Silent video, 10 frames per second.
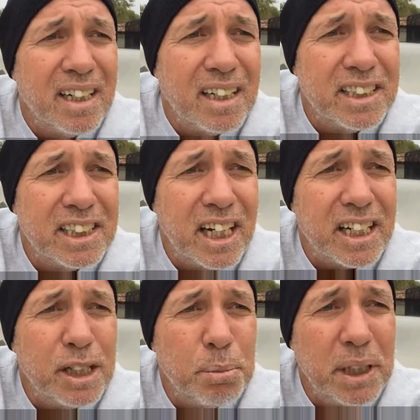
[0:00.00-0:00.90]
It's
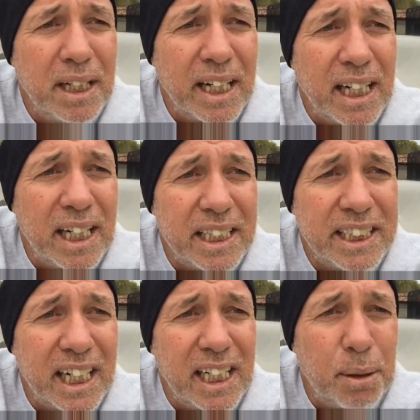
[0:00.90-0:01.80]
not going to be like
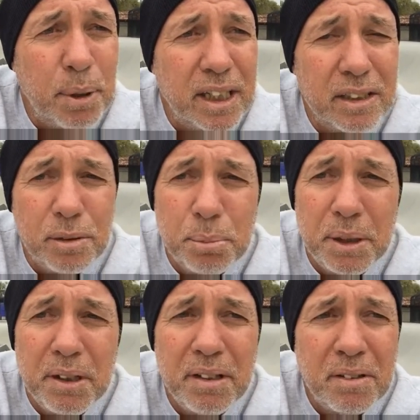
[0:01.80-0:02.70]
Clash at Claremont. It'll
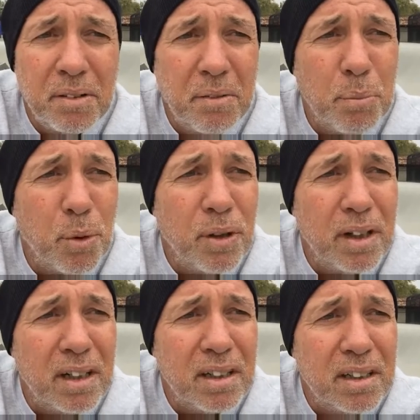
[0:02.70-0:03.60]
be
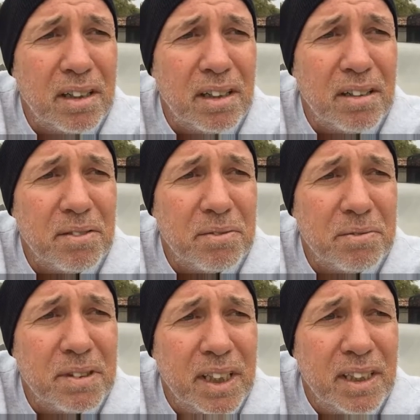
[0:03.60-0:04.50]
more
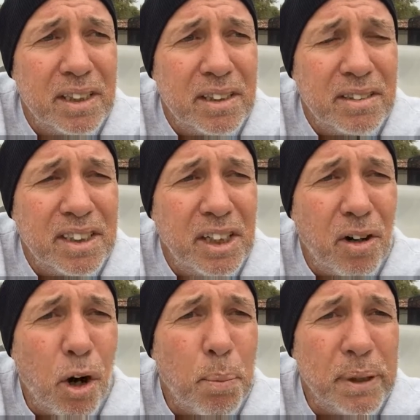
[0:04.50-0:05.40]
you
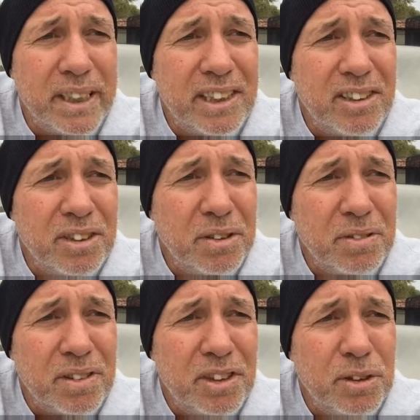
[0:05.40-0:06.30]
know, open
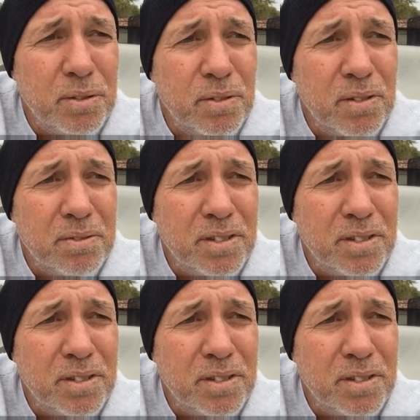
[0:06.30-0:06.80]
to